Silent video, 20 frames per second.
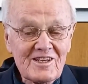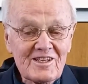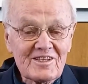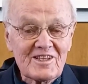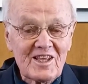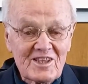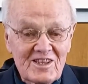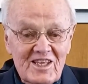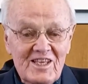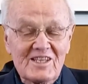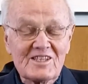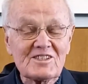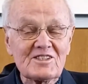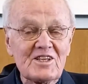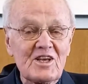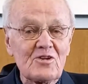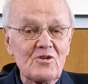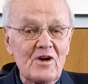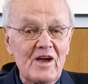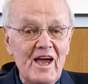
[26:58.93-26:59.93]
the things
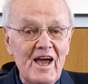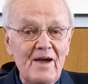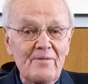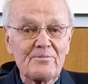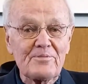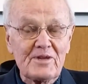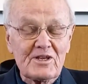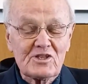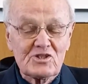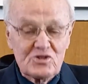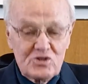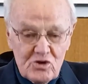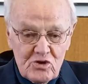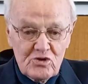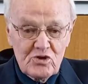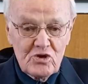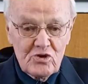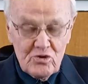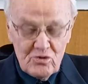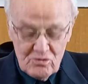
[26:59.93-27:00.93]
that are happening to
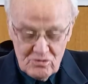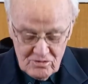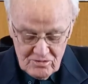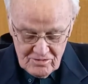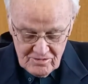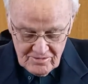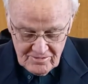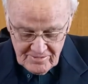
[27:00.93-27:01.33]
you,